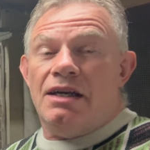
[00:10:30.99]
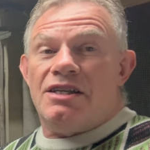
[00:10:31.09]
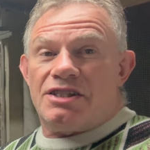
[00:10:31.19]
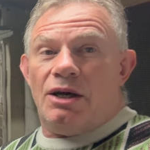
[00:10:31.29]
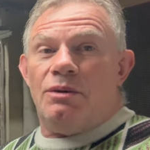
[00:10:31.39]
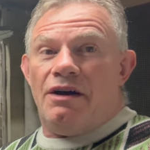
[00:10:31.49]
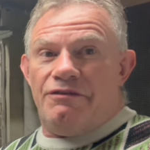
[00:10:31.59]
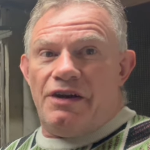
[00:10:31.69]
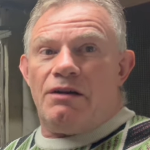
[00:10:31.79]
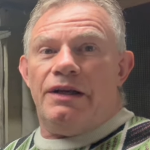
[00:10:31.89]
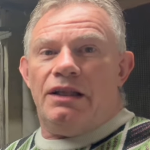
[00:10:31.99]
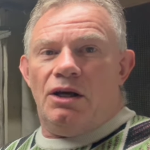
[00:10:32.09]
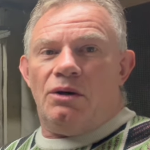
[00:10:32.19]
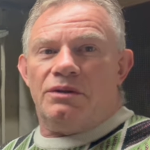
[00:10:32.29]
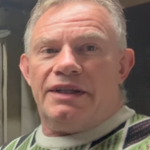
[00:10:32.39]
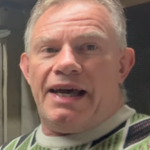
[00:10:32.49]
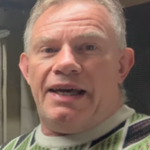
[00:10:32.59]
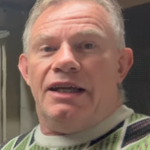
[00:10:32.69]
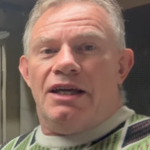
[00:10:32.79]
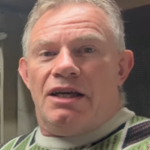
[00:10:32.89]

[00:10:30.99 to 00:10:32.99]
So a very long day.